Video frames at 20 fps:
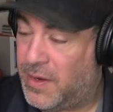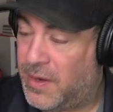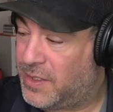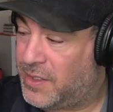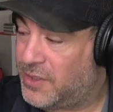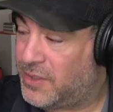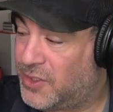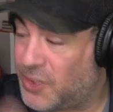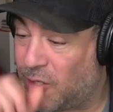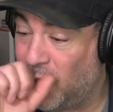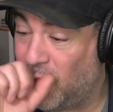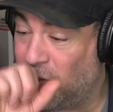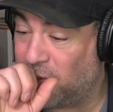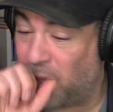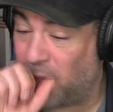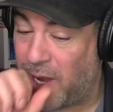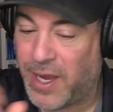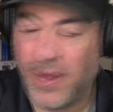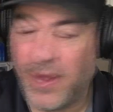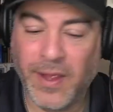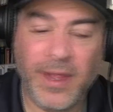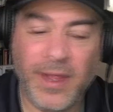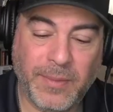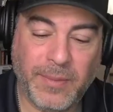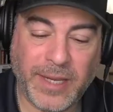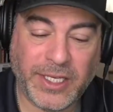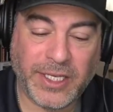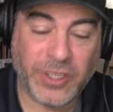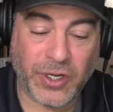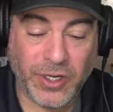excuse me.
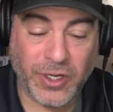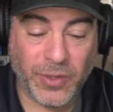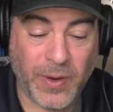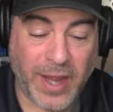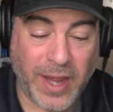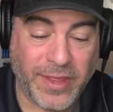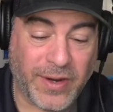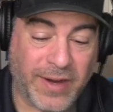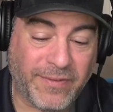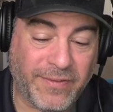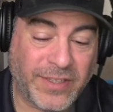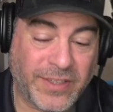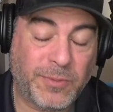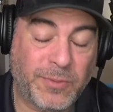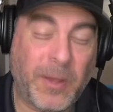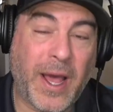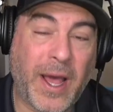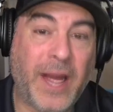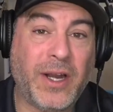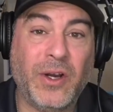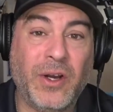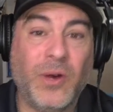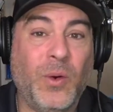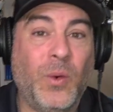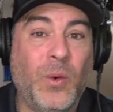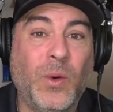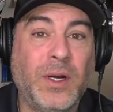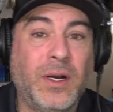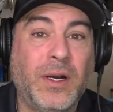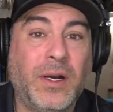Make sure you either have a spotter
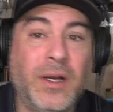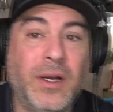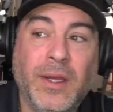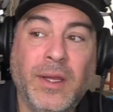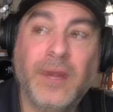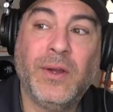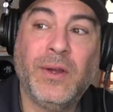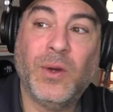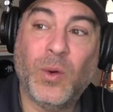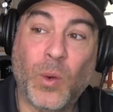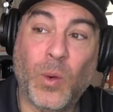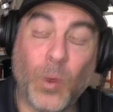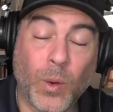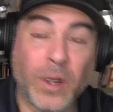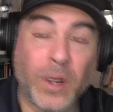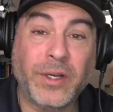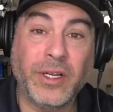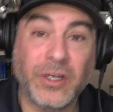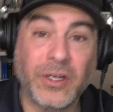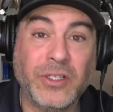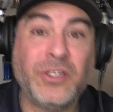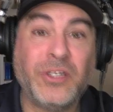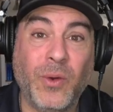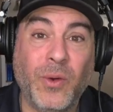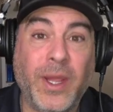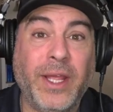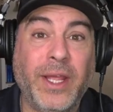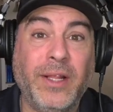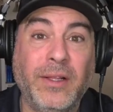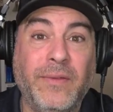or you're
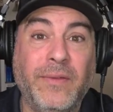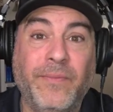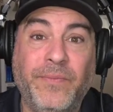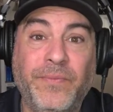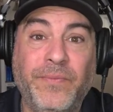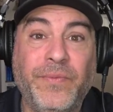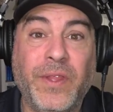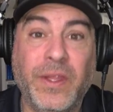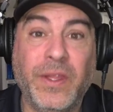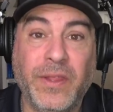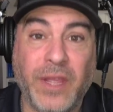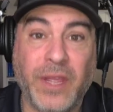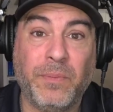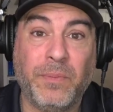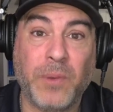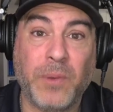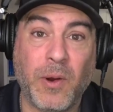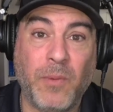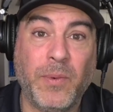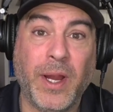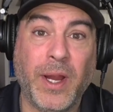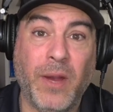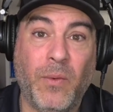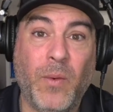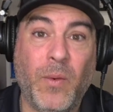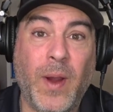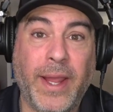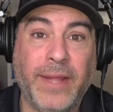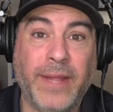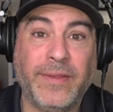doing the appropriate
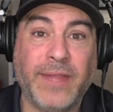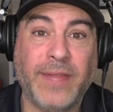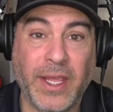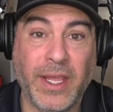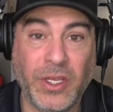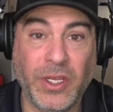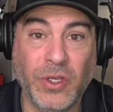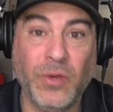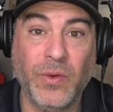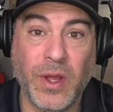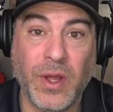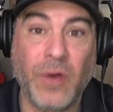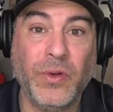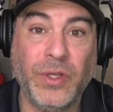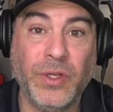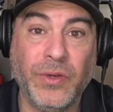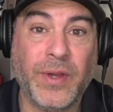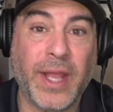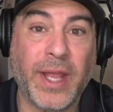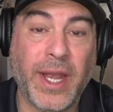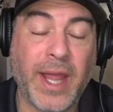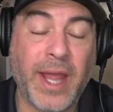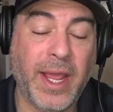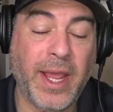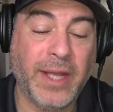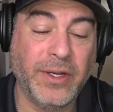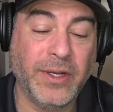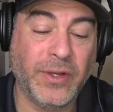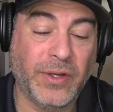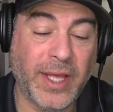weight that you know you can
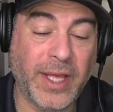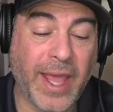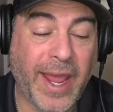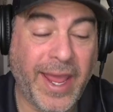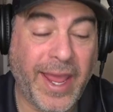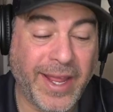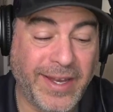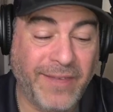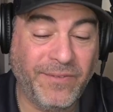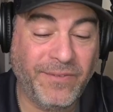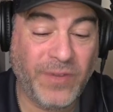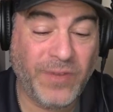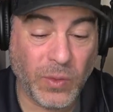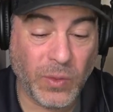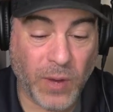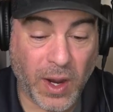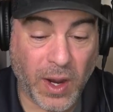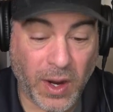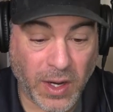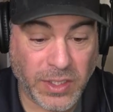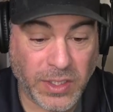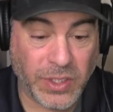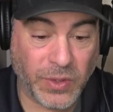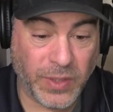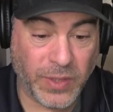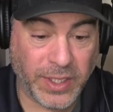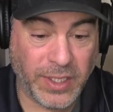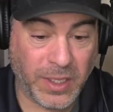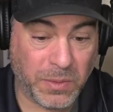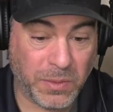handle. And if you are
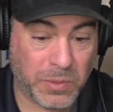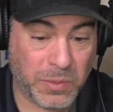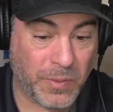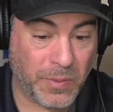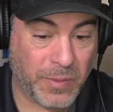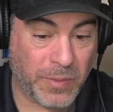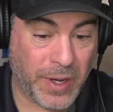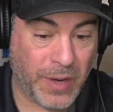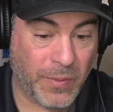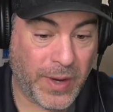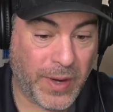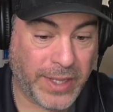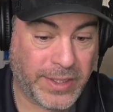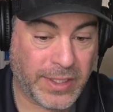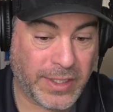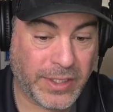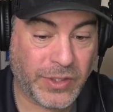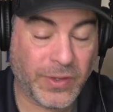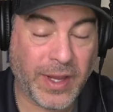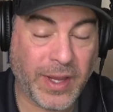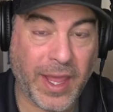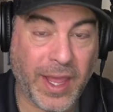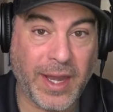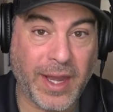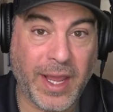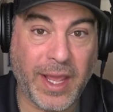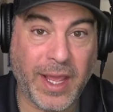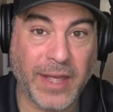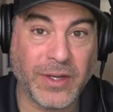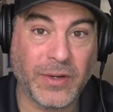doing the appropriate weight that you can
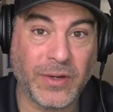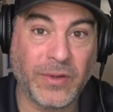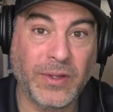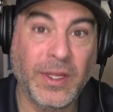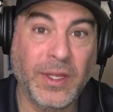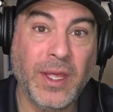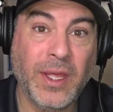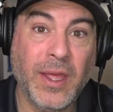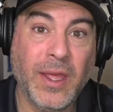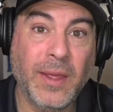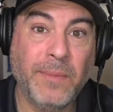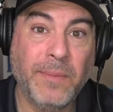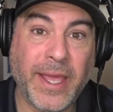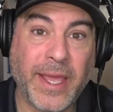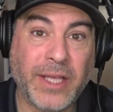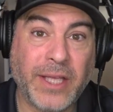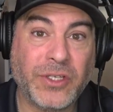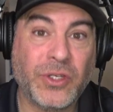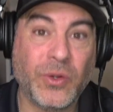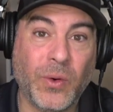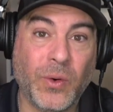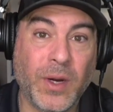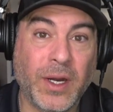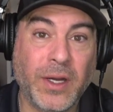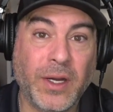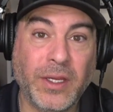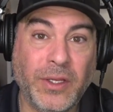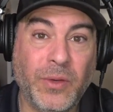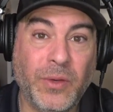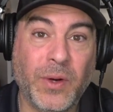handle, make
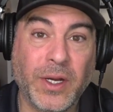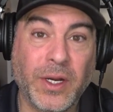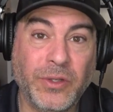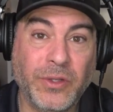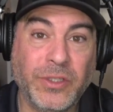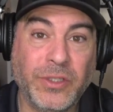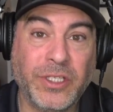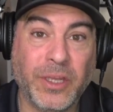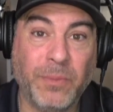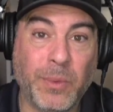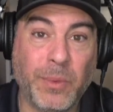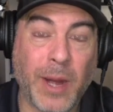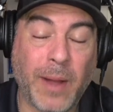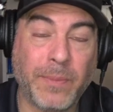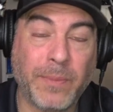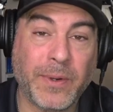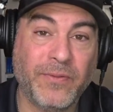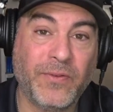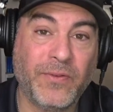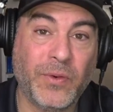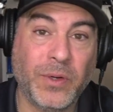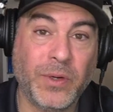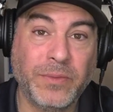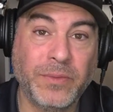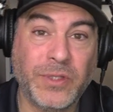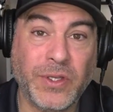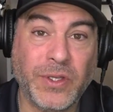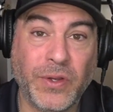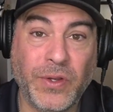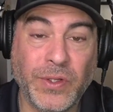sure you are using proper form
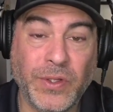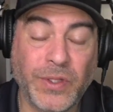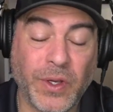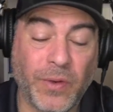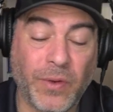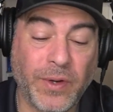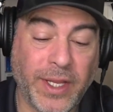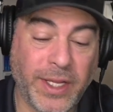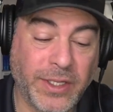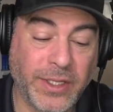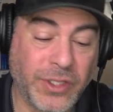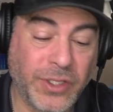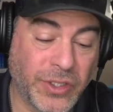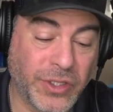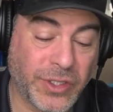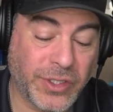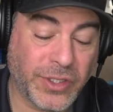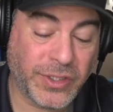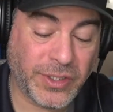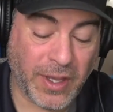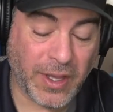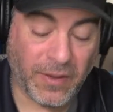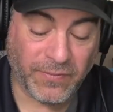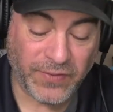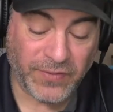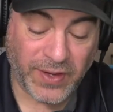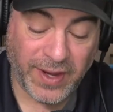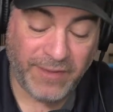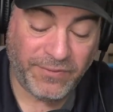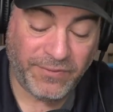so you don't injure
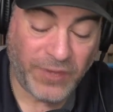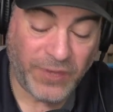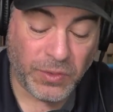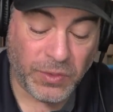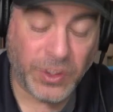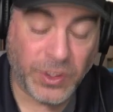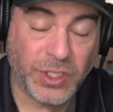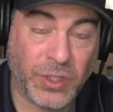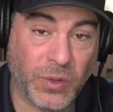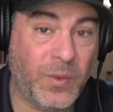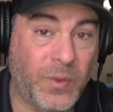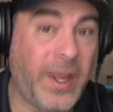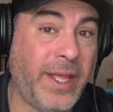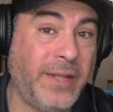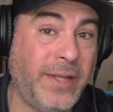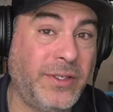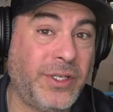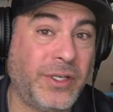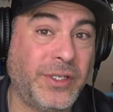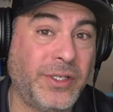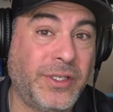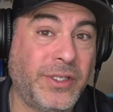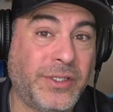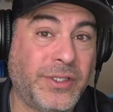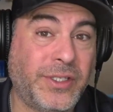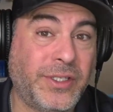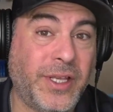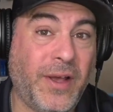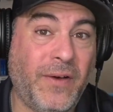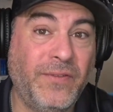yourself. If you do injure
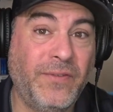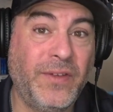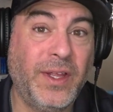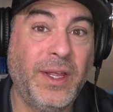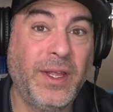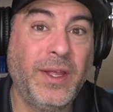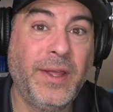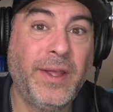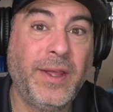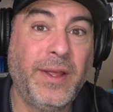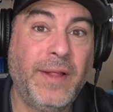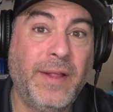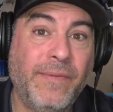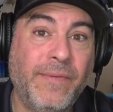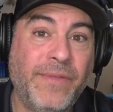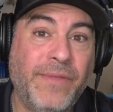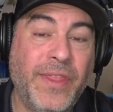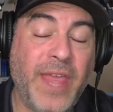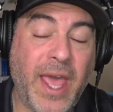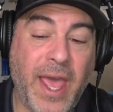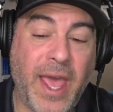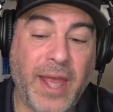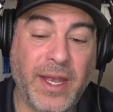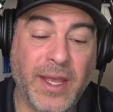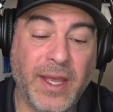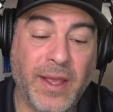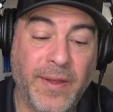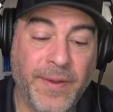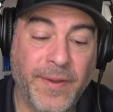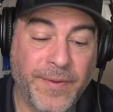yourself,
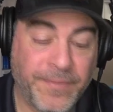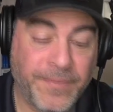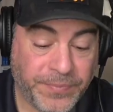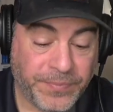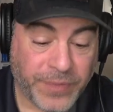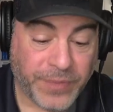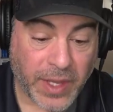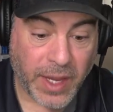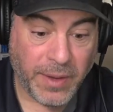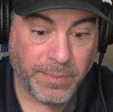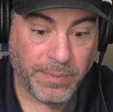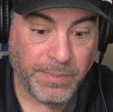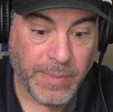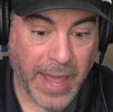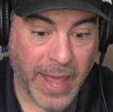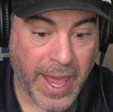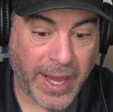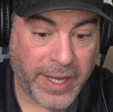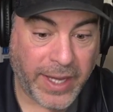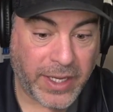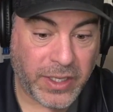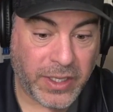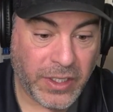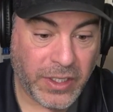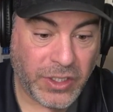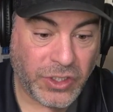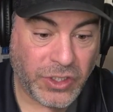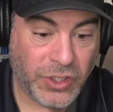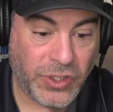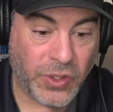then make
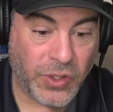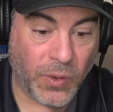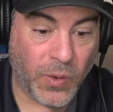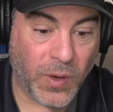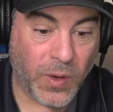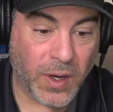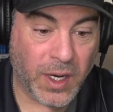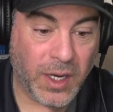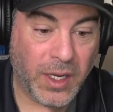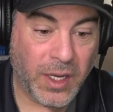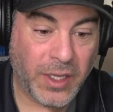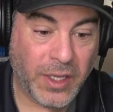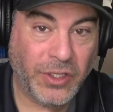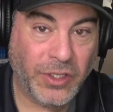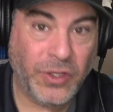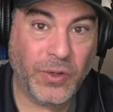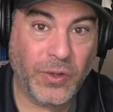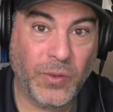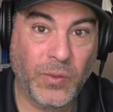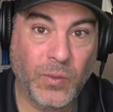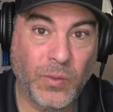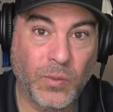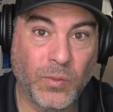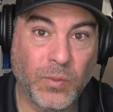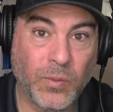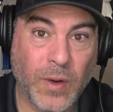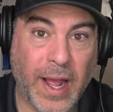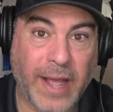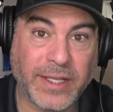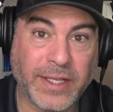sure you
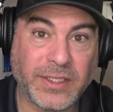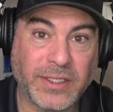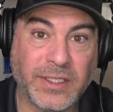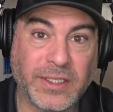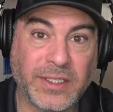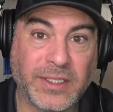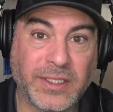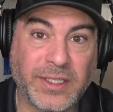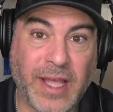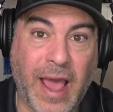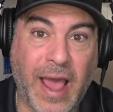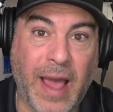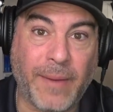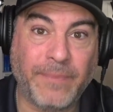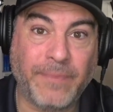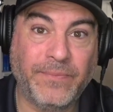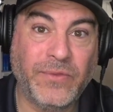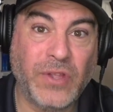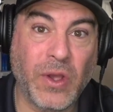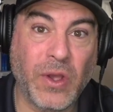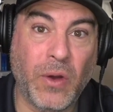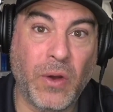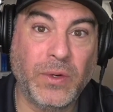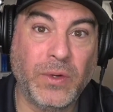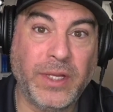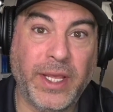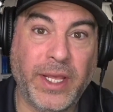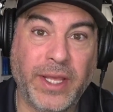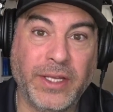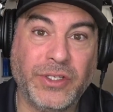rest. Stop. Don't
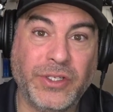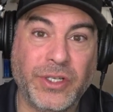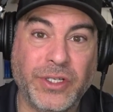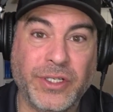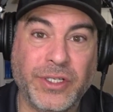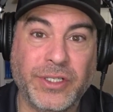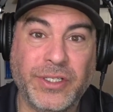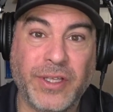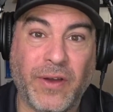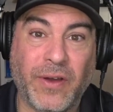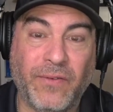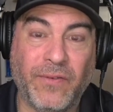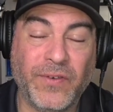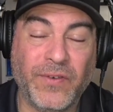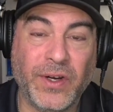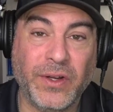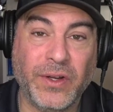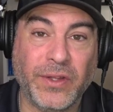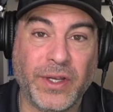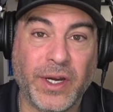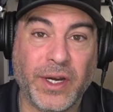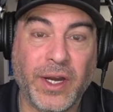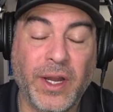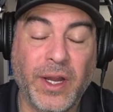injure yourself further.